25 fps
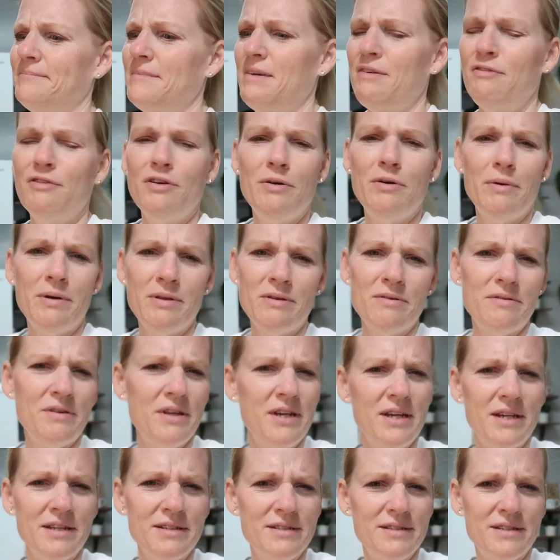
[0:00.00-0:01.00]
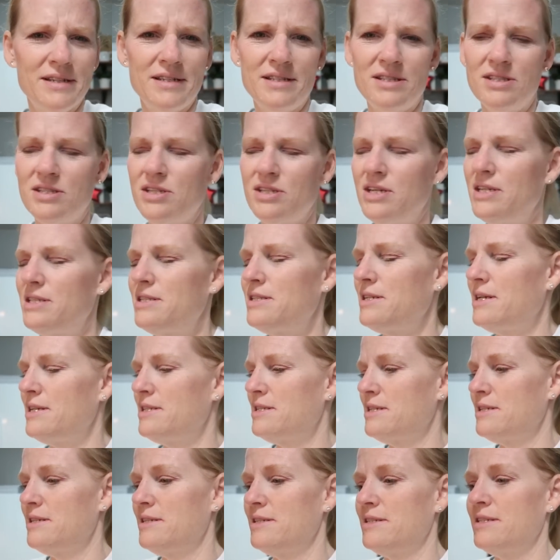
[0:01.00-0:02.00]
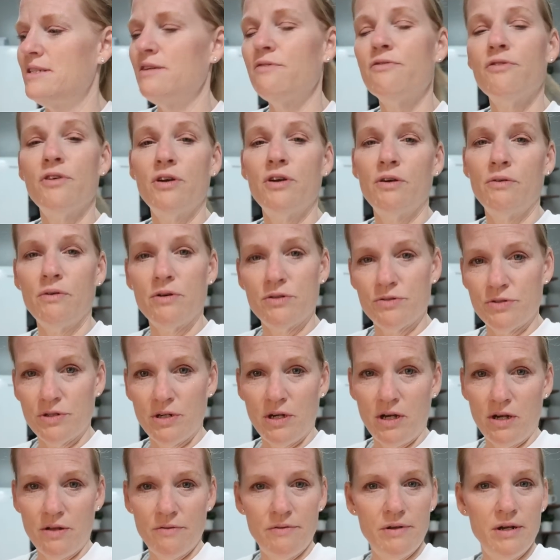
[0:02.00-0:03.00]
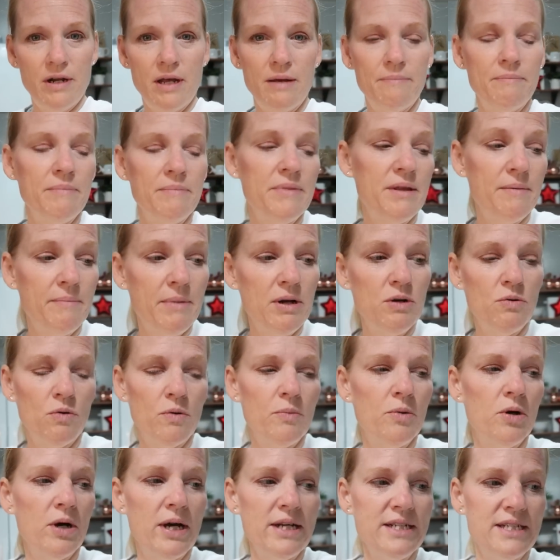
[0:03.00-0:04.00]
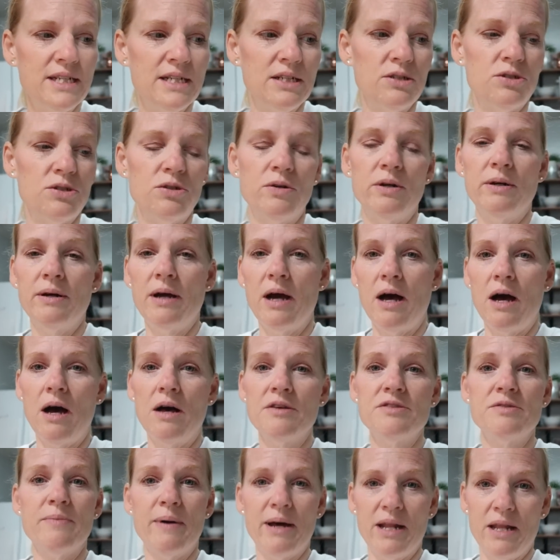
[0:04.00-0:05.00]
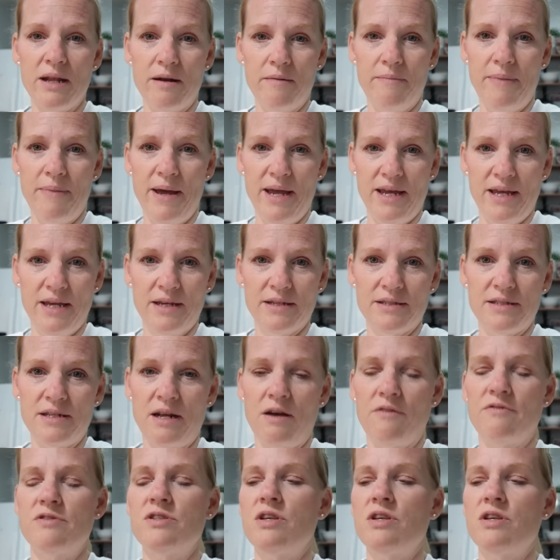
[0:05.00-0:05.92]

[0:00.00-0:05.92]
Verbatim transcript: a few other things. It's it's it's a different grocery haul than than my normal. I didn't do I also buy a lot of baking stuff.